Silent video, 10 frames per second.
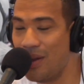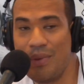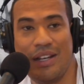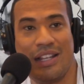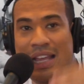know what
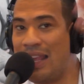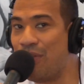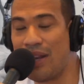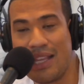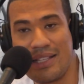I mean? And
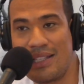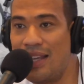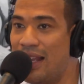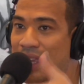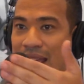they released
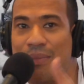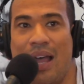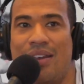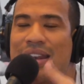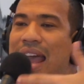it. It came
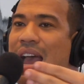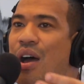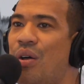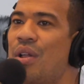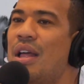out.
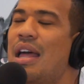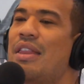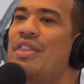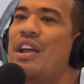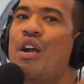Now
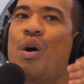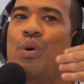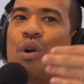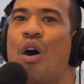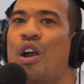their whole